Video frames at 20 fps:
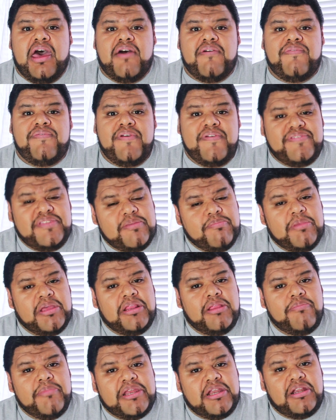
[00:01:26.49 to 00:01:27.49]

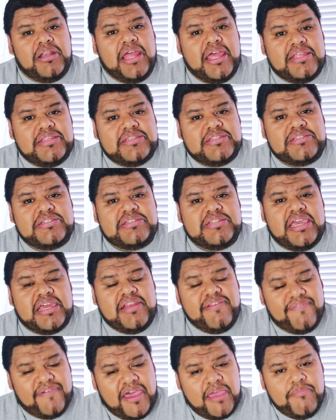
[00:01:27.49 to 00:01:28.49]
50mm lens,
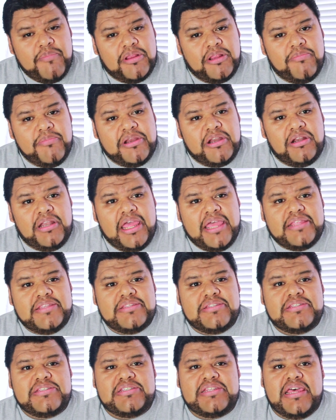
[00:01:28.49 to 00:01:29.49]
85mm
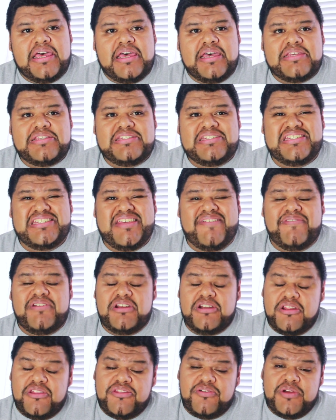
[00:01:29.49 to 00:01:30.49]
lens,
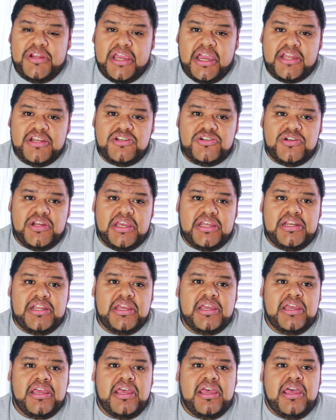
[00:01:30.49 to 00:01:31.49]
70-300,
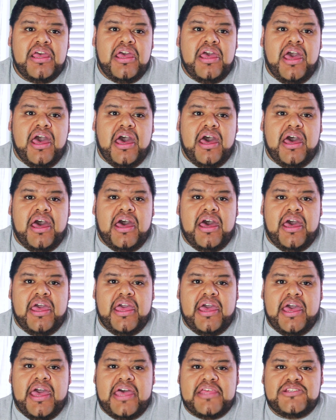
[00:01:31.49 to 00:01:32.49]

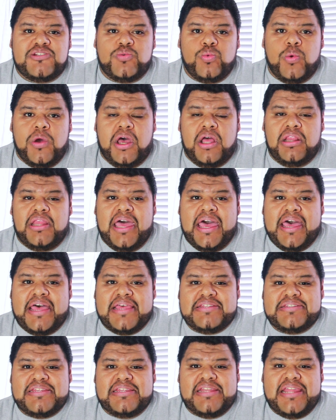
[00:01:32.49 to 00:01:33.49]
as well
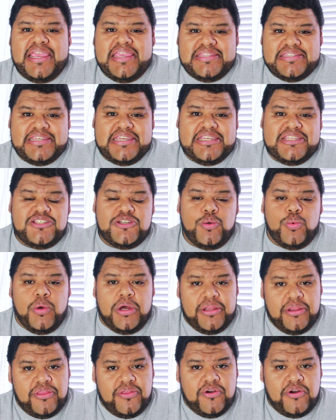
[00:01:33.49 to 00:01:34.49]
as an
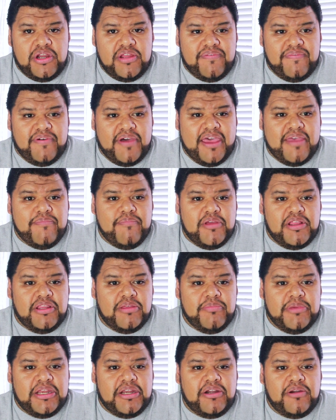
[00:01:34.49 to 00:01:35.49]

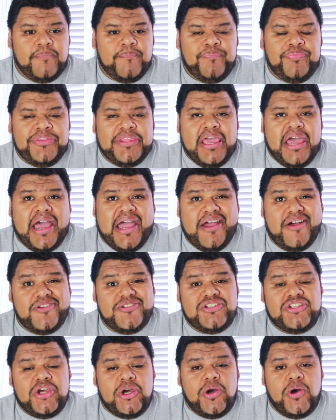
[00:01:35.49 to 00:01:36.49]
18-135mm. I
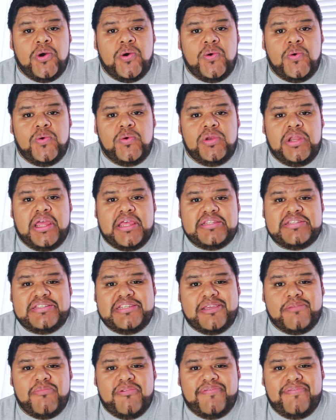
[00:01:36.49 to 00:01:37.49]
also own
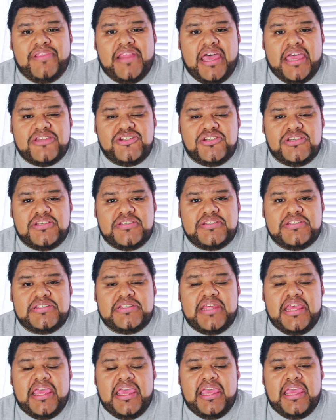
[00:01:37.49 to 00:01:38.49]
Sigma flashes
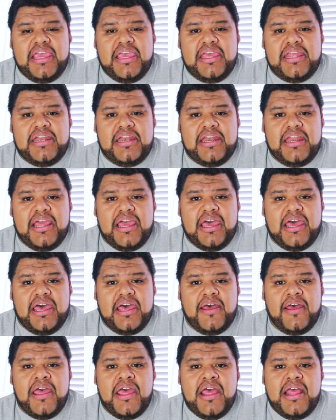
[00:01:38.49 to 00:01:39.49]
and
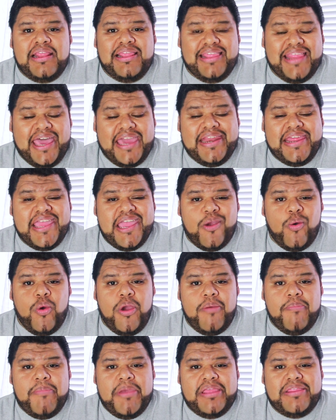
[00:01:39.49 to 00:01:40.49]
lighting
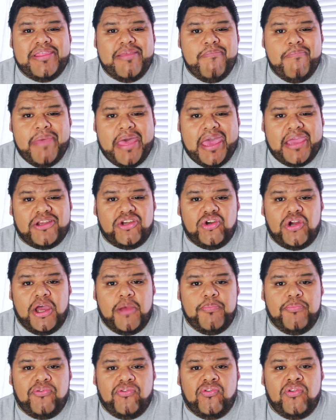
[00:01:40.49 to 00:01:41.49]
equipment and
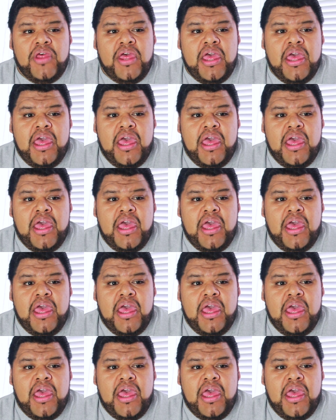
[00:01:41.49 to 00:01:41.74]
backdrops.